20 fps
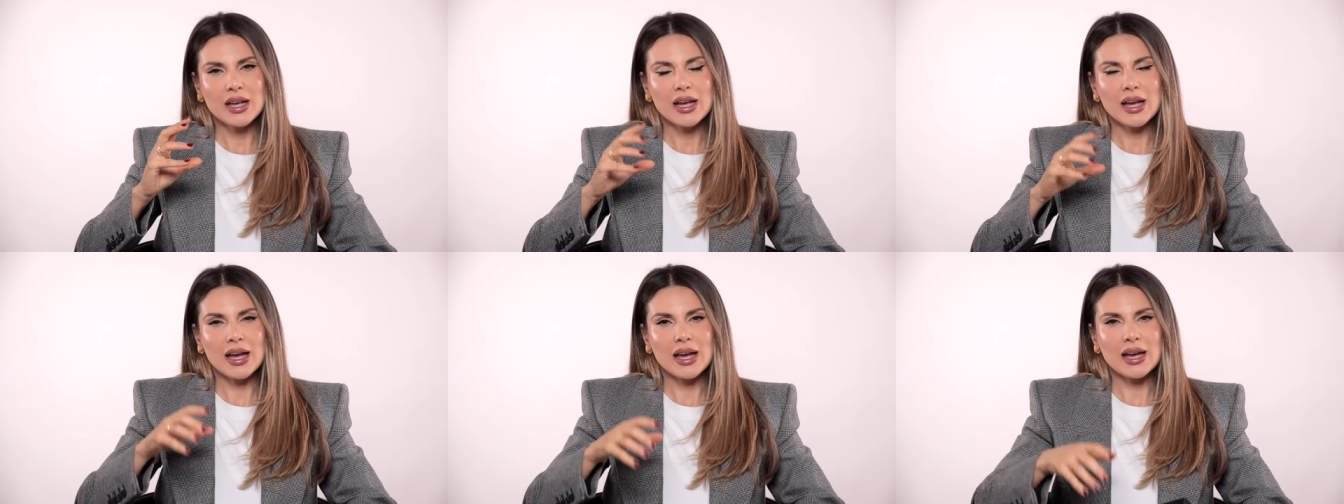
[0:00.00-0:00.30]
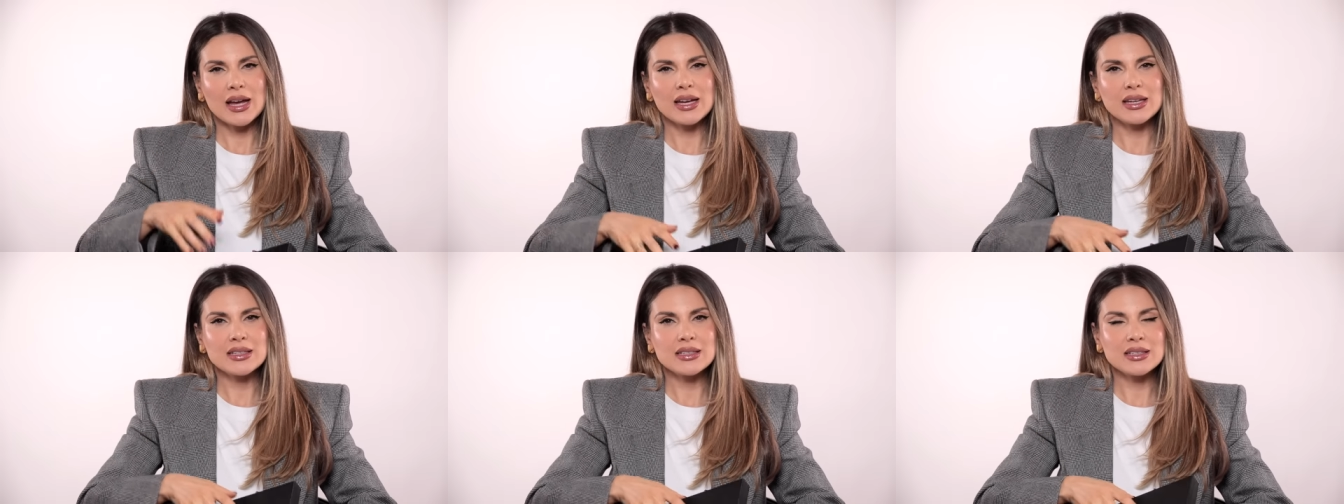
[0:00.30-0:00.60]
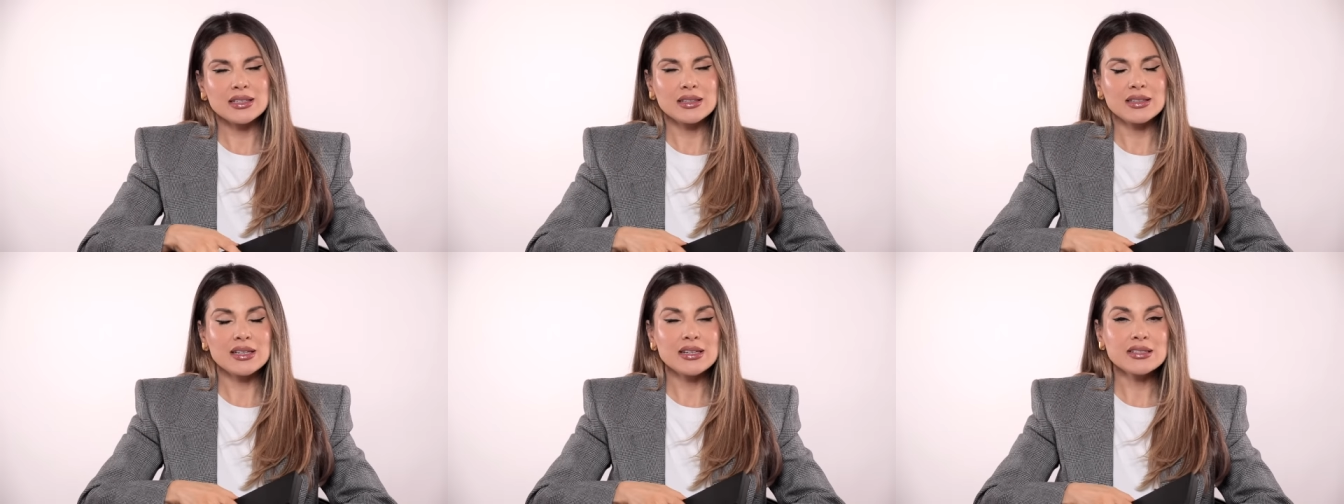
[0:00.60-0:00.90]
And
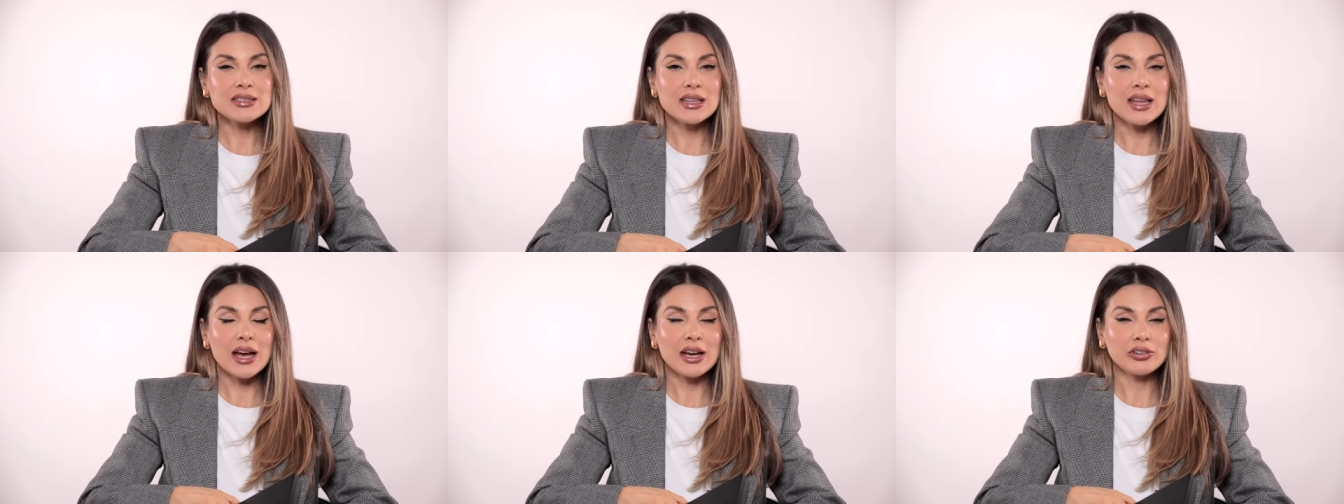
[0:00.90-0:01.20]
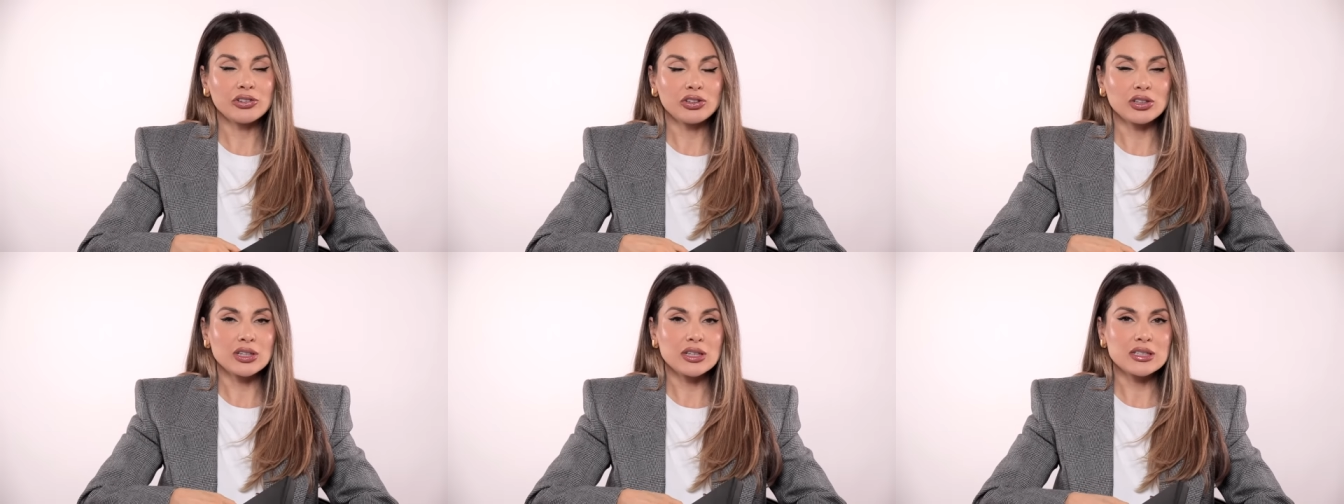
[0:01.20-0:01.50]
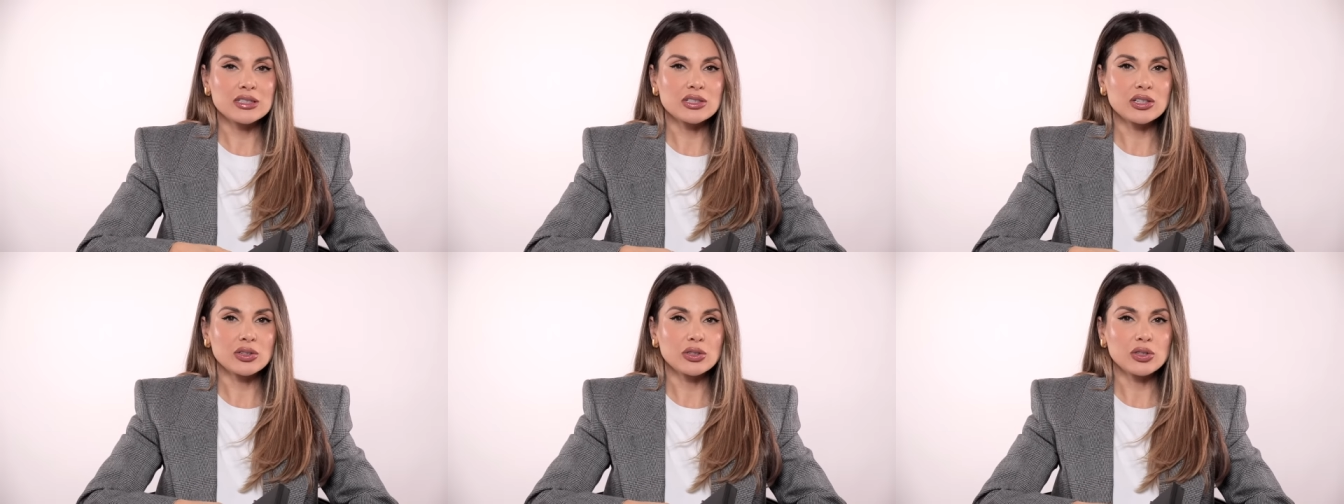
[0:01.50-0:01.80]
these
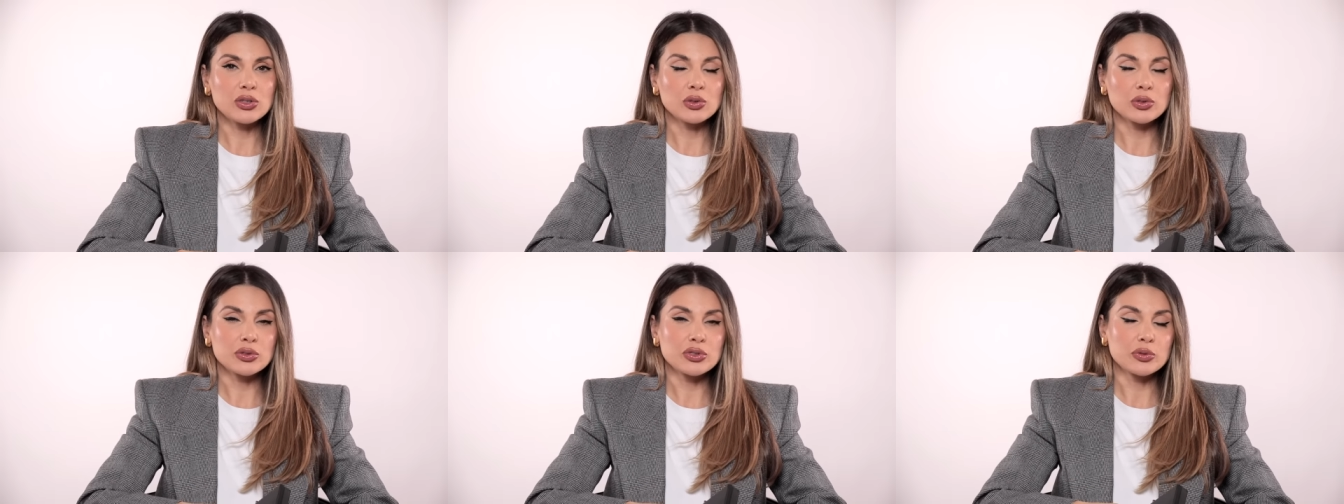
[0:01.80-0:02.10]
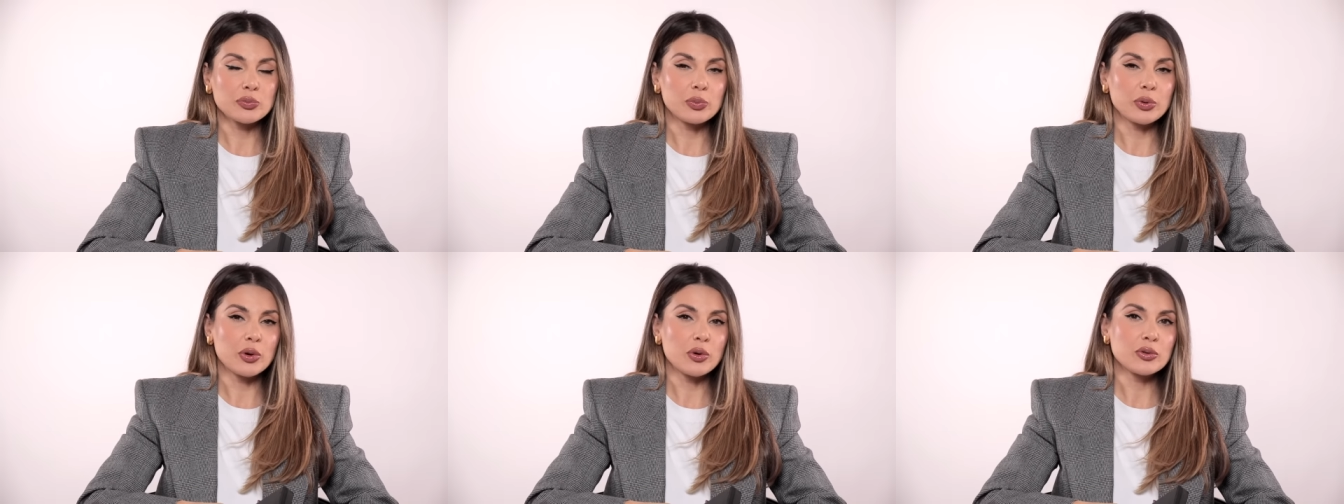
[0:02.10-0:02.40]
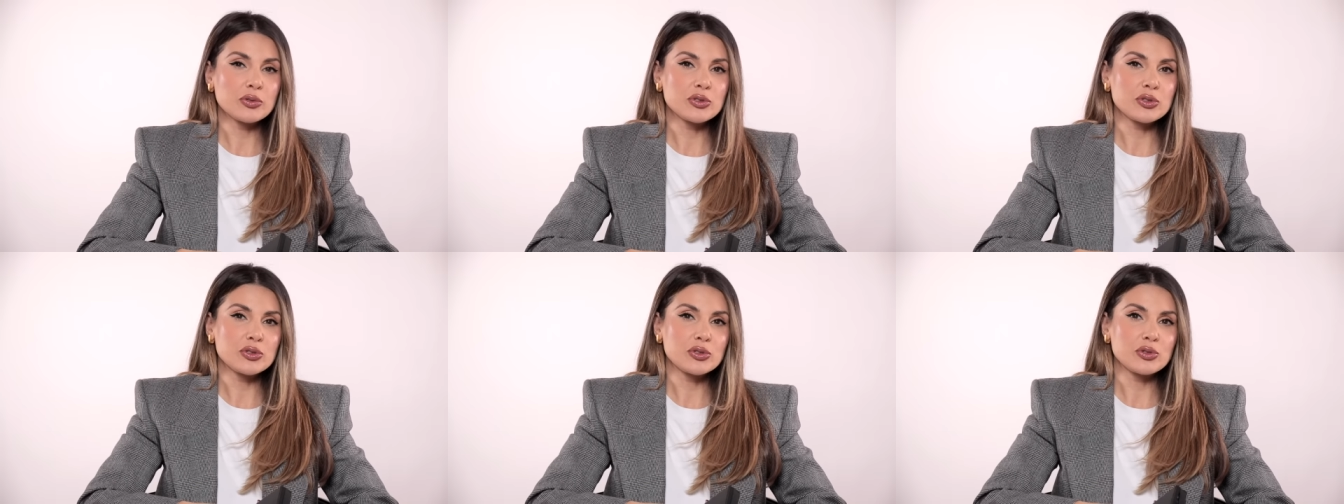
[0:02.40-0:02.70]
lashes you're
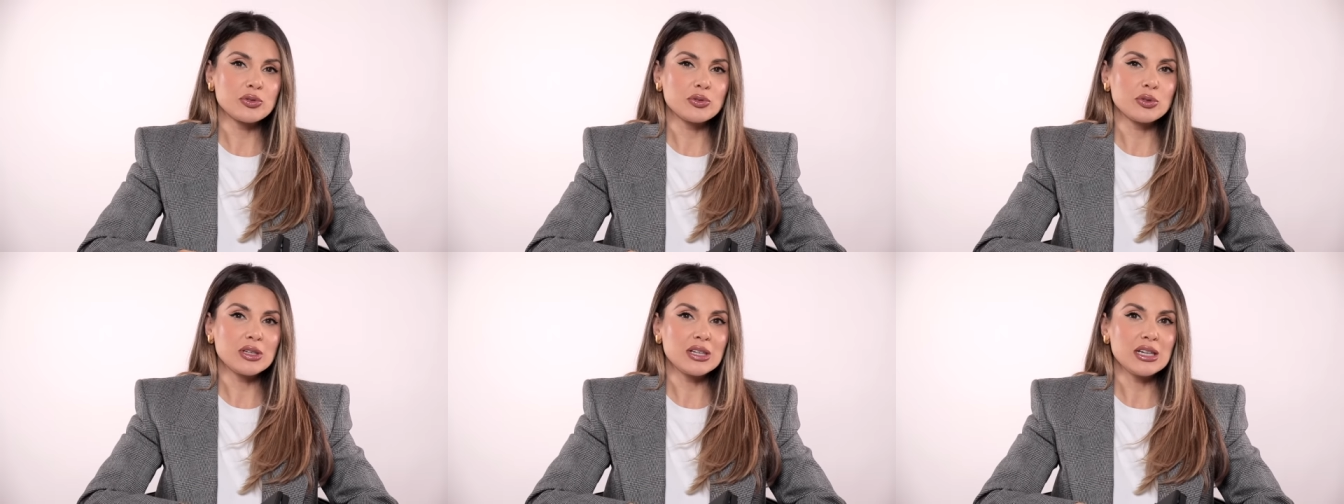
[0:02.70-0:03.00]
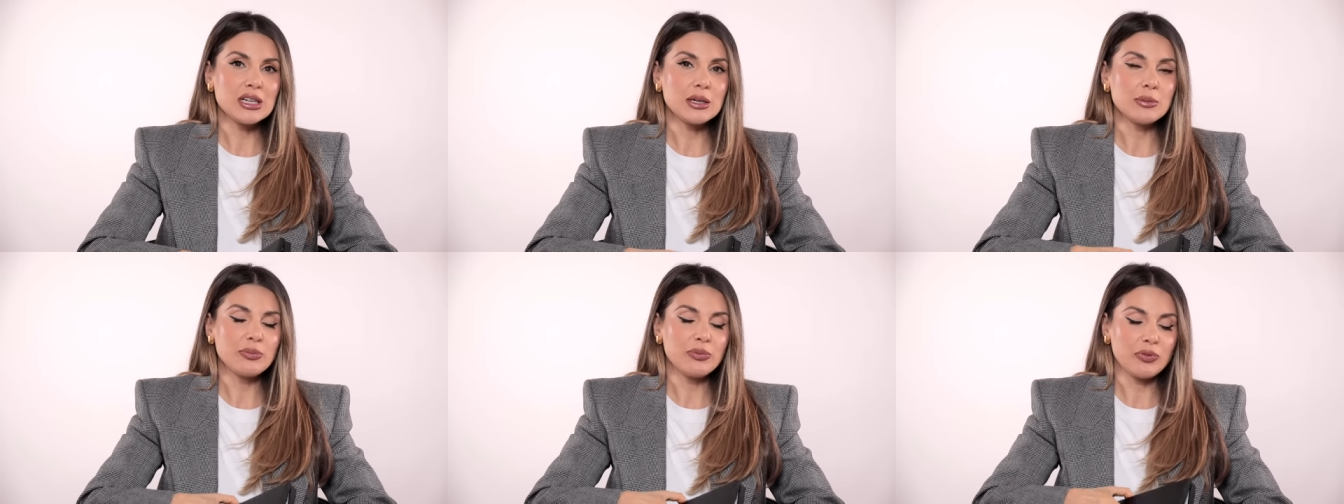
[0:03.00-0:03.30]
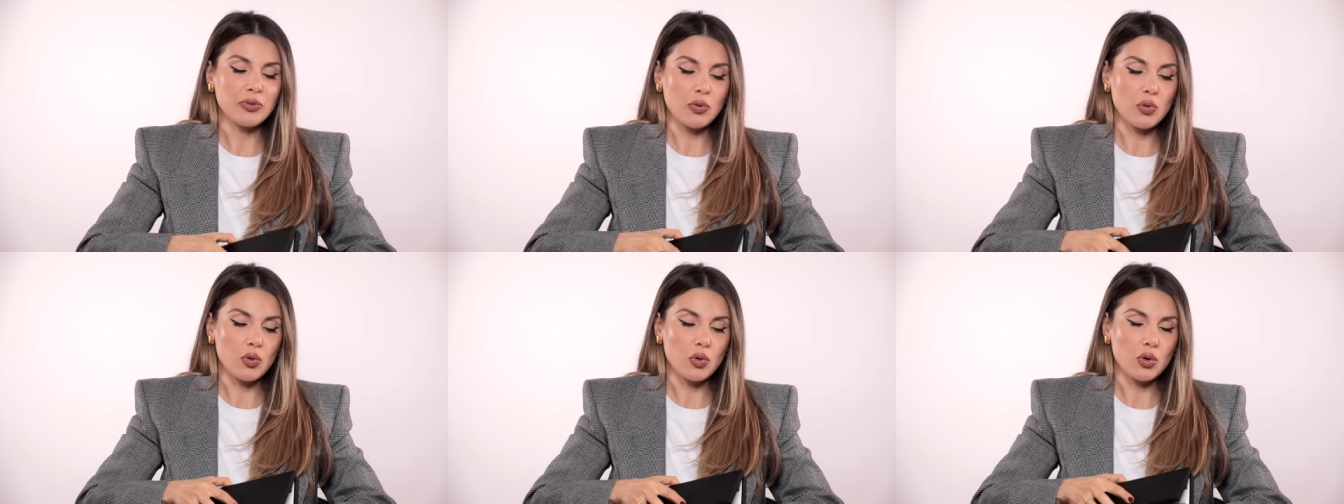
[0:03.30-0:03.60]
supposed to keep
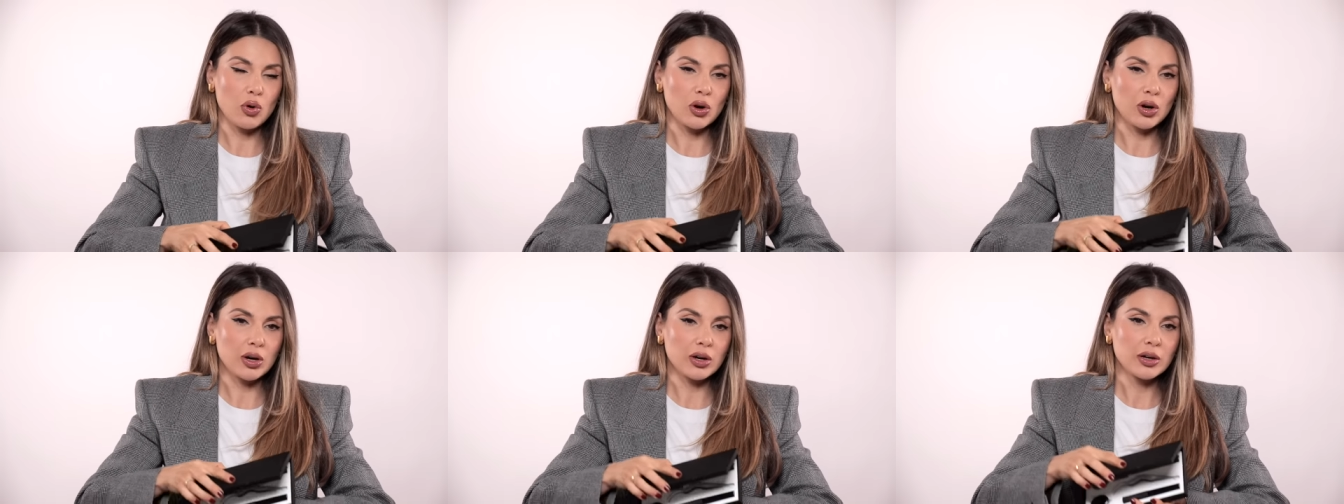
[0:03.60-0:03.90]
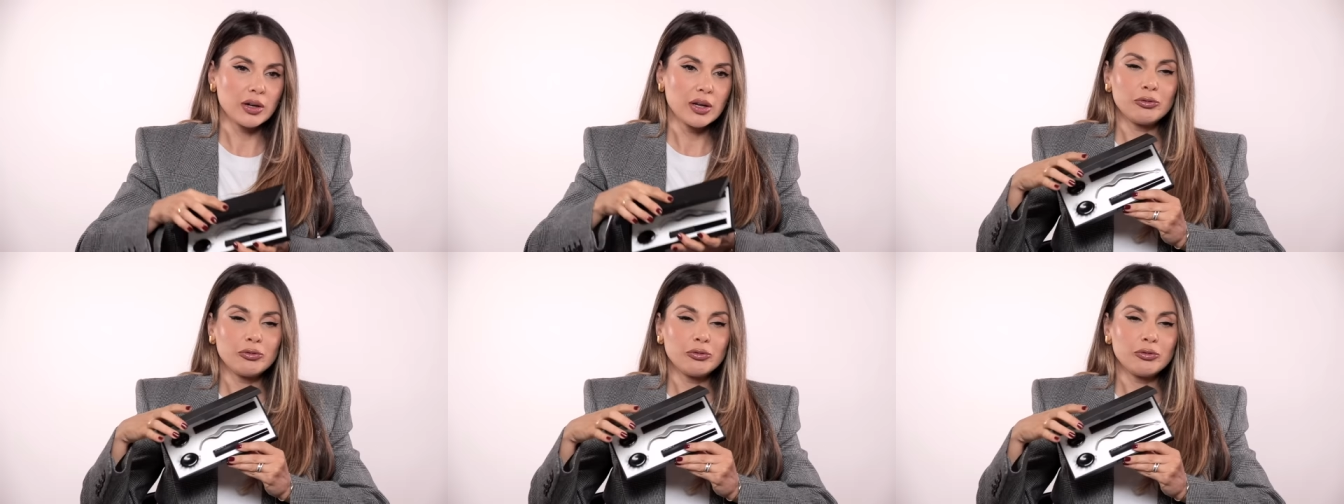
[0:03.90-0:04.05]
for,